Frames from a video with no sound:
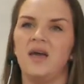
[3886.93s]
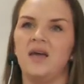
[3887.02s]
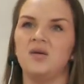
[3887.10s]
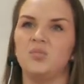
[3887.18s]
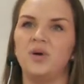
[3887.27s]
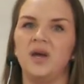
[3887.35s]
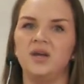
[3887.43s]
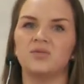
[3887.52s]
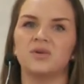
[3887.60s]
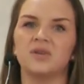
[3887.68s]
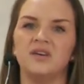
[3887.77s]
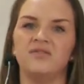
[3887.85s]
a
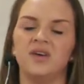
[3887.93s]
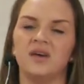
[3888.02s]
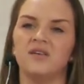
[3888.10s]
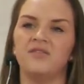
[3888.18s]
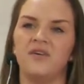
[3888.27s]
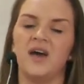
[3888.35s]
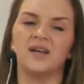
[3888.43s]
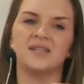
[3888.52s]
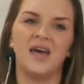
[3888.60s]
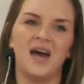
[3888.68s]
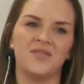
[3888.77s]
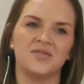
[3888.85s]
pain-relieving
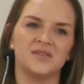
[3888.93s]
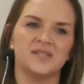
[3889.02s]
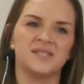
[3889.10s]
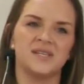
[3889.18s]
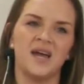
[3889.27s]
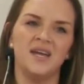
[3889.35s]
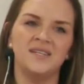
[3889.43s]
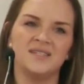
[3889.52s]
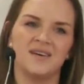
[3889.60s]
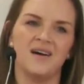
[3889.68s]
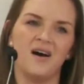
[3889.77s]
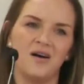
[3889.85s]
effect at the
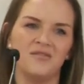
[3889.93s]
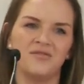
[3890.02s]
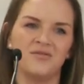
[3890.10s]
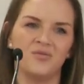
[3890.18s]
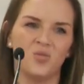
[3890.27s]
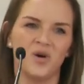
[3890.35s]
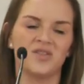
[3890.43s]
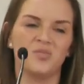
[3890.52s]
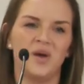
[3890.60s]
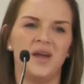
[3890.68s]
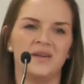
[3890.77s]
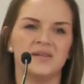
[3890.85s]
site of where the
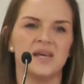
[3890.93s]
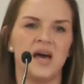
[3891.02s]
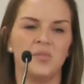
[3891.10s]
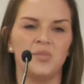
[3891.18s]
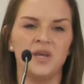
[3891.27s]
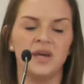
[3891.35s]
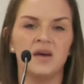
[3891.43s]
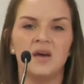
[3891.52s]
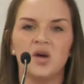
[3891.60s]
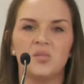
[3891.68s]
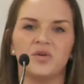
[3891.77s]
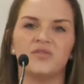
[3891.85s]
pain is happening,
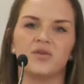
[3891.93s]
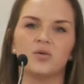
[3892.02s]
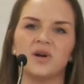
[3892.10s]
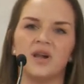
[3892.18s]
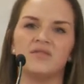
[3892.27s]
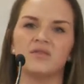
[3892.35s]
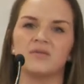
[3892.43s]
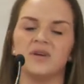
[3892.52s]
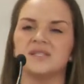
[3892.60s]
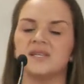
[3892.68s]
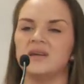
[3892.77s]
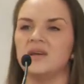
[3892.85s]
but for whatever
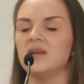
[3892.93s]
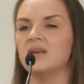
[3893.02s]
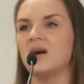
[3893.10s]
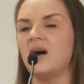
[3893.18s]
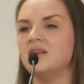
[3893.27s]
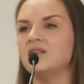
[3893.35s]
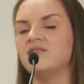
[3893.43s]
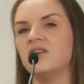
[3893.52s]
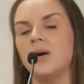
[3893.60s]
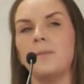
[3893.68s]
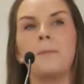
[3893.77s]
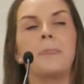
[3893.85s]
reason, it kind
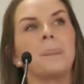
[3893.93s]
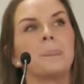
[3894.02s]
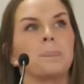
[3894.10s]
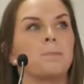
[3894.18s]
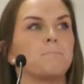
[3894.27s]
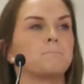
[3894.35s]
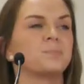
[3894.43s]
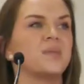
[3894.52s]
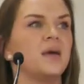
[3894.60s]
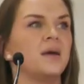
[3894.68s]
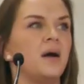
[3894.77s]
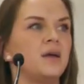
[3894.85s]

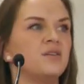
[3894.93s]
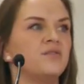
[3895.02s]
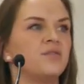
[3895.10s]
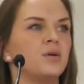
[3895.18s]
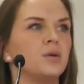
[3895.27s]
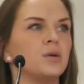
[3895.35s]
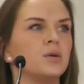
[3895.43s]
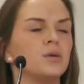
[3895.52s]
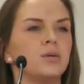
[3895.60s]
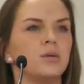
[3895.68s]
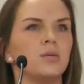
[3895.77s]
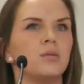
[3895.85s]
of
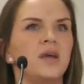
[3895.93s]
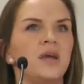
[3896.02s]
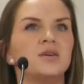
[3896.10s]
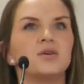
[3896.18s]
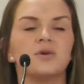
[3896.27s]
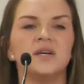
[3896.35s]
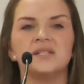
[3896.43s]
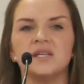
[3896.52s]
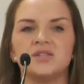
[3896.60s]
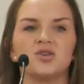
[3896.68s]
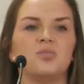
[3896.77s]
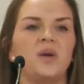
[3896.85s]

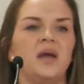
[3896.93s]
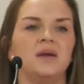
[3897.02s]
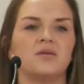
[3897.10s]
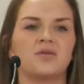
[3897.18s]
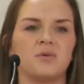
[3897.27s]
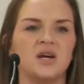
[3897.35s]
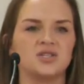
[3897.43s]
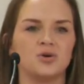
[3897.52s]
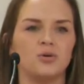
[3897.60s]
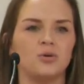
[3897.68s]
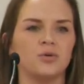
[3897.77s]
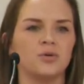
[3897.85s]
increases your pain
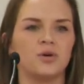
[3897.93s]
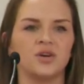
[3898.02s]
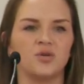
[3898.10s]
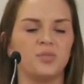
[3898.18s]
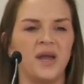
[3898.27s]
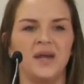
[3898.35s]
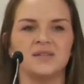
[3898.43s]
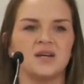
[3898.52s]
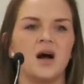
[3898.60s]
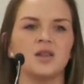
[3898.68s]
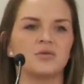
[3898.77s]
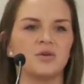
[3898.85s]
threshold or your pain
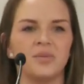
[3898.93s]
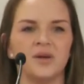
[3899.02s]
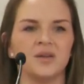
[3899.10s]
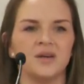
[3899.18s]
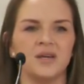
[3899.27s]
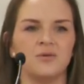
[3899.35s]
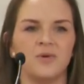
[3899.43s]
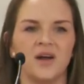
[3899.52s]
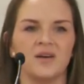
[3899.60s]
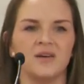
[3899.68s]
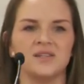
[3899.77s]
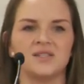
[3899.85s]
tolerability,
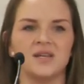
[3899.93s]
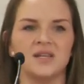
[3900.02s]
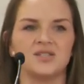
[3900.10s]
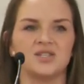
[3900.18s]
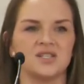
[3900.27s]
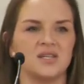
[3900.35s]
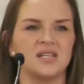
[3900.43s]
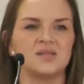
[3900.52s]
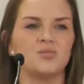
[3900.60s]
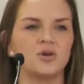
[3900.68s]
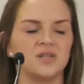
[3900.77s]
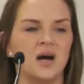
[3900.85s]
where
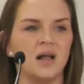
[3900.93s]
it's more